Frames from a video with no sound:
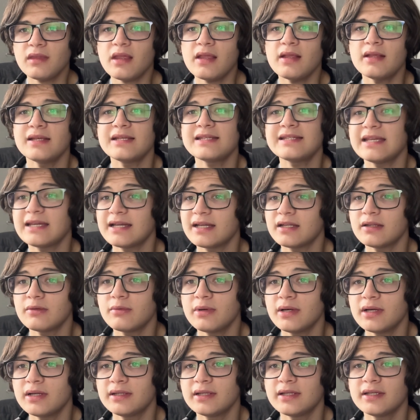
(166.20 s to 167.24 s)
The second
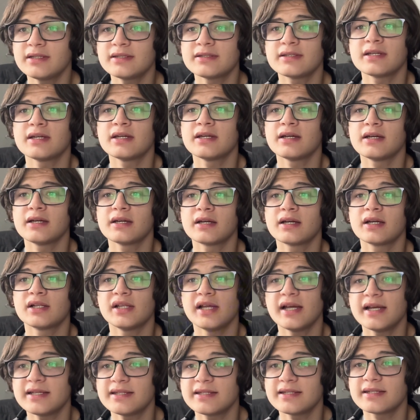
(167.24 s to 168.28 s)
one is a
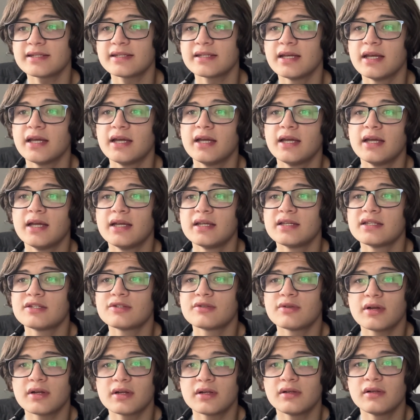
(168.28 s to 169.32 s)
class
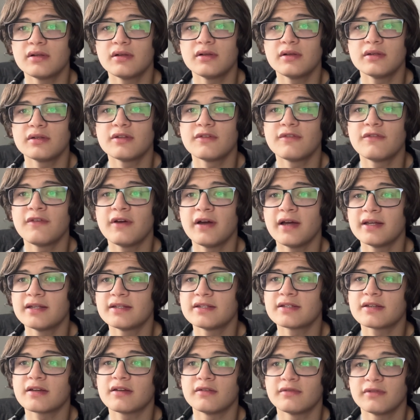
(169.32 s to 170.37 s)
struggle
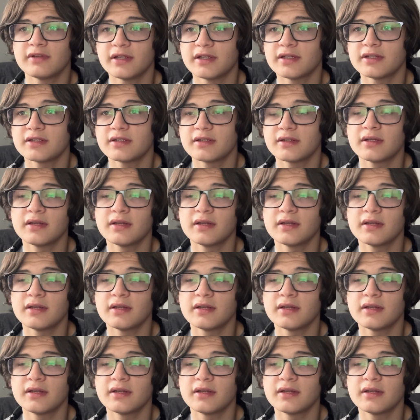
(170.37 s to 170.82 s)
defines conflict.